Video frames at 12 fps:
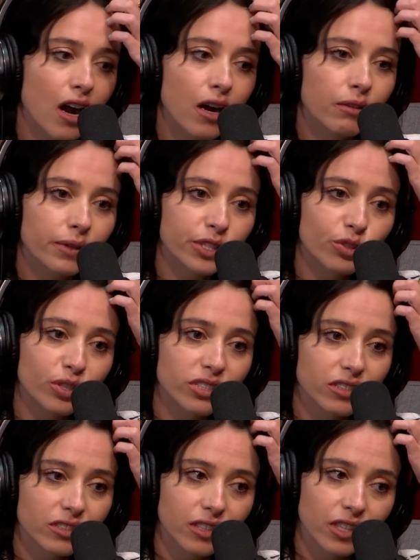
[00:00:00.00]

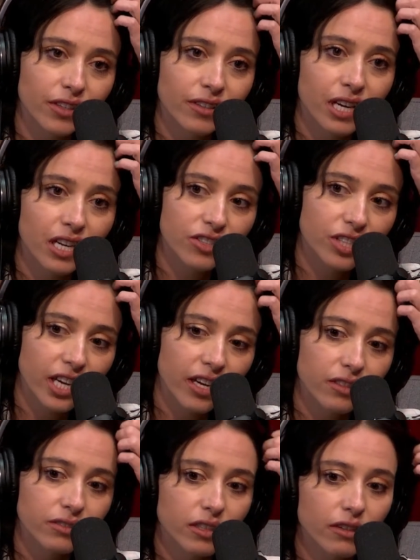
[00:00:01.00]
resources that you can educate
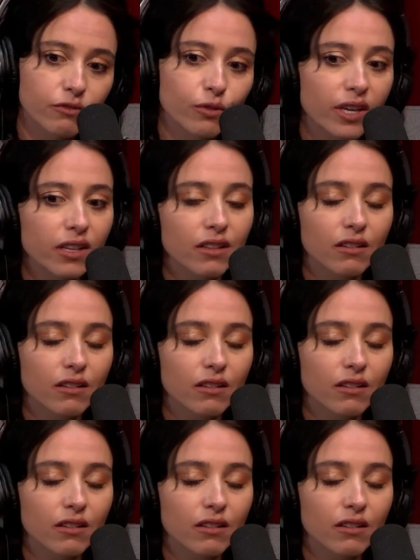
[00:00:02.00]
yourself with